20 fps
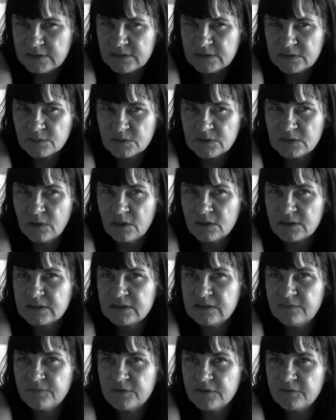This was like
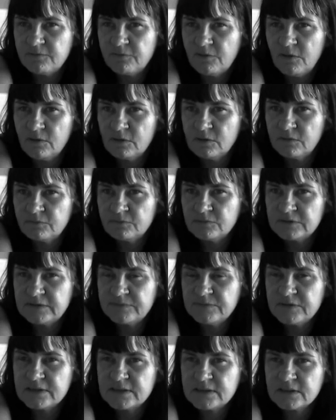75,
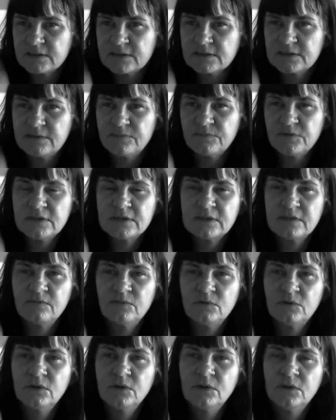76,
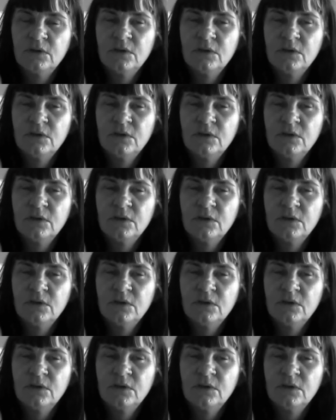77.